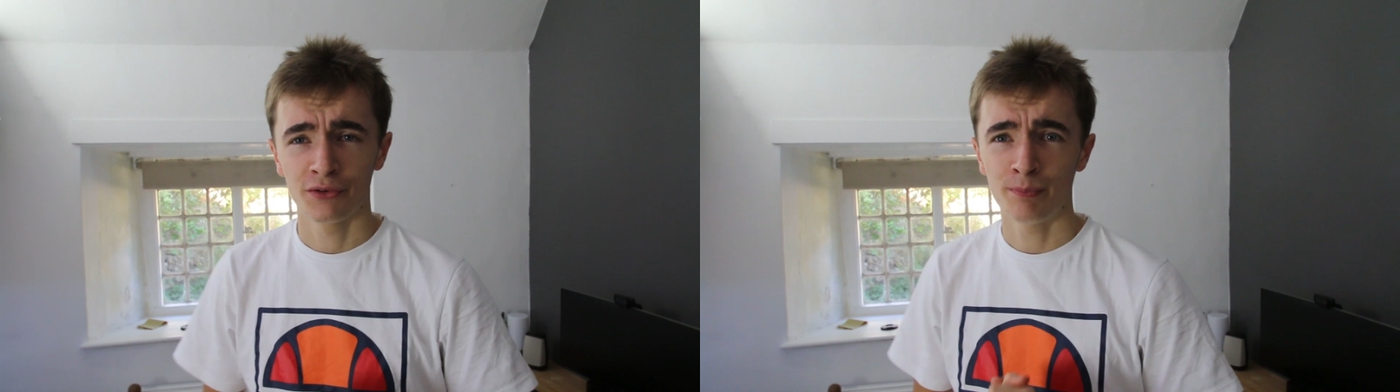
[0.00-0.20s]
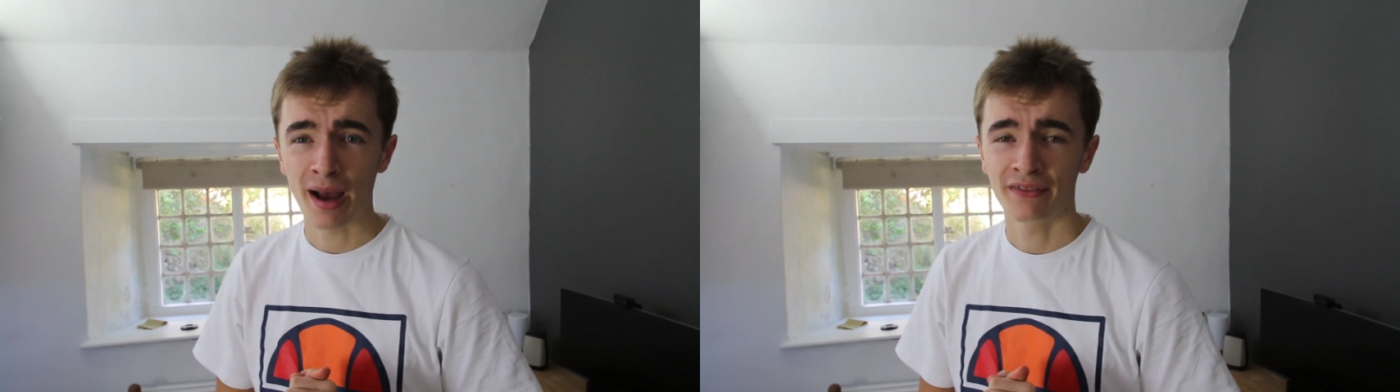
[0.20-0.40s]

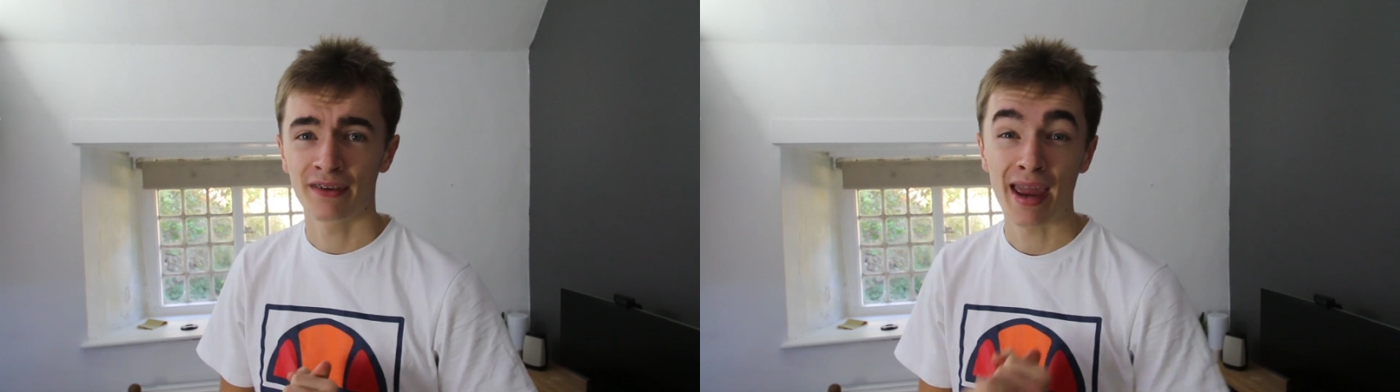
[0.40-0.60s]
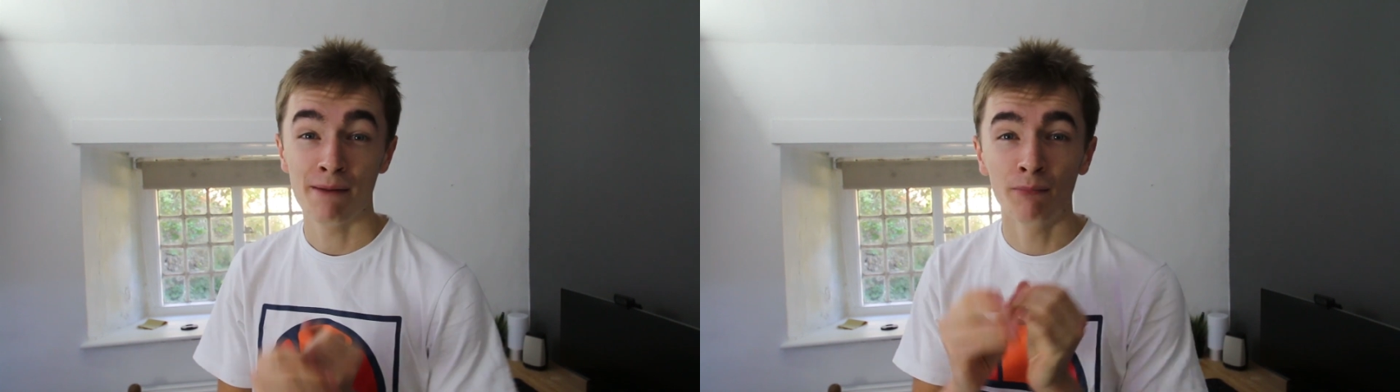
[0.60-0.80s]
was
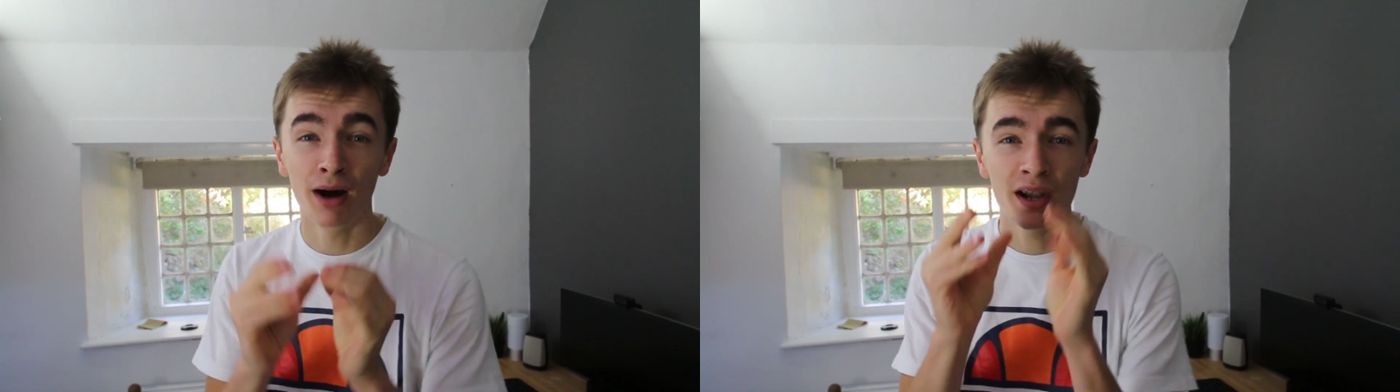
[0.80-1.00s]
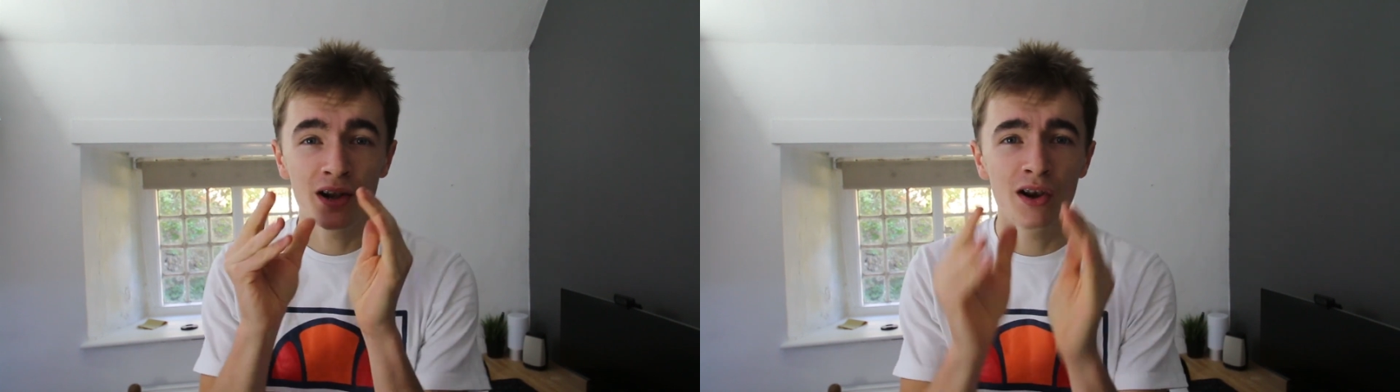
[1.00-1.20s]
better, it
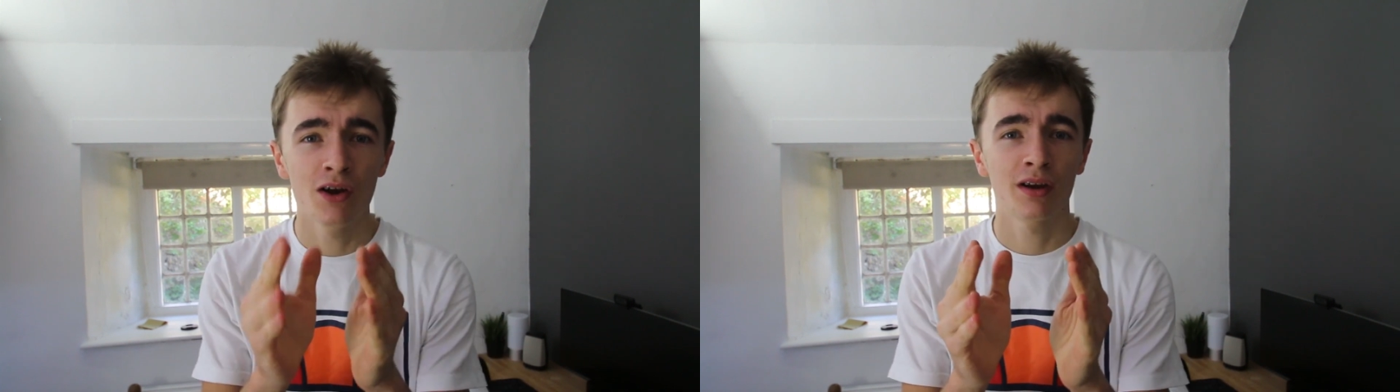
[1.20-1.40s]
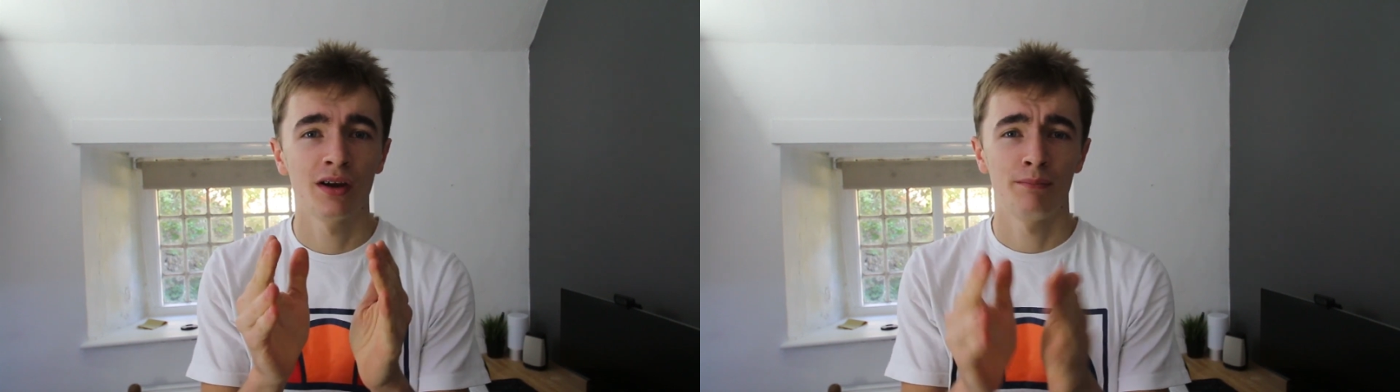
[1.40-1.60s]
might
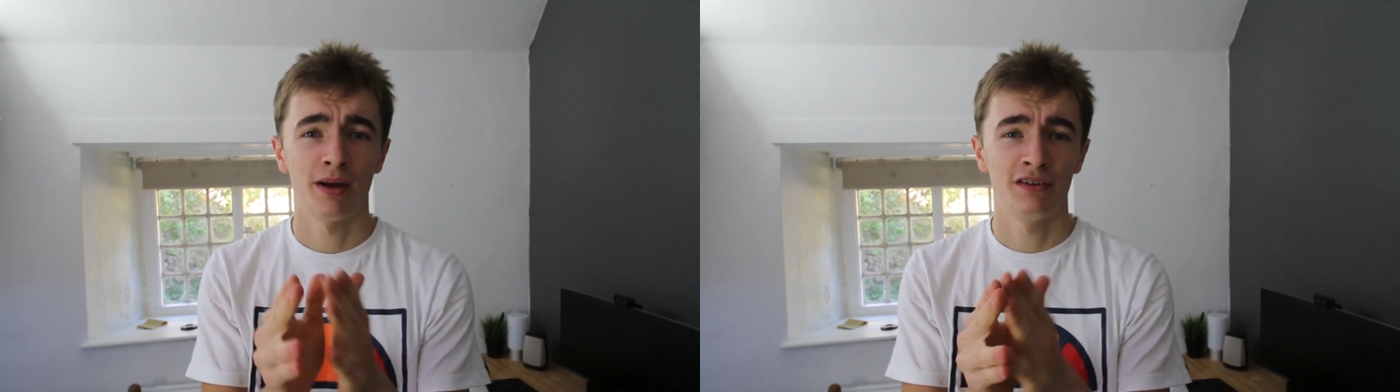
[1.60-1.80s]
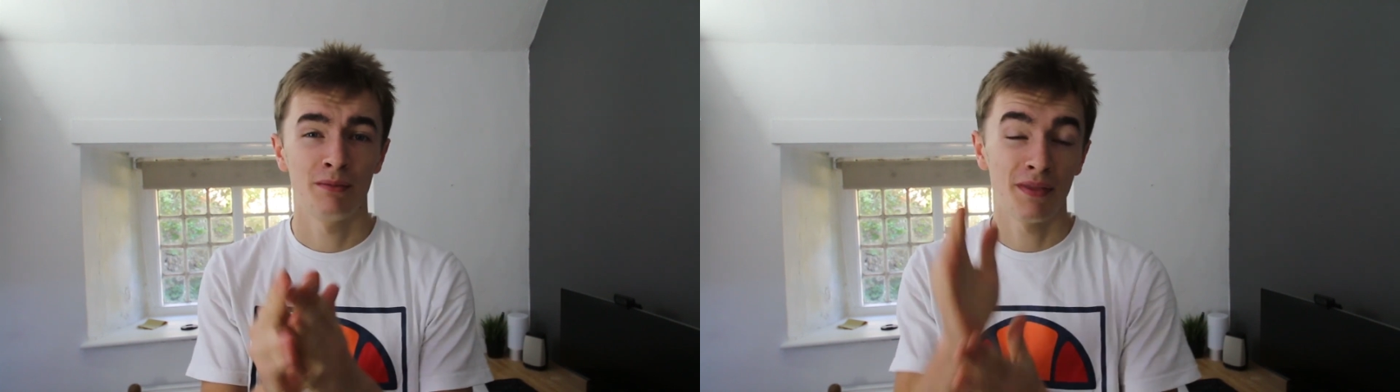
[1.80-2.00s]
look better,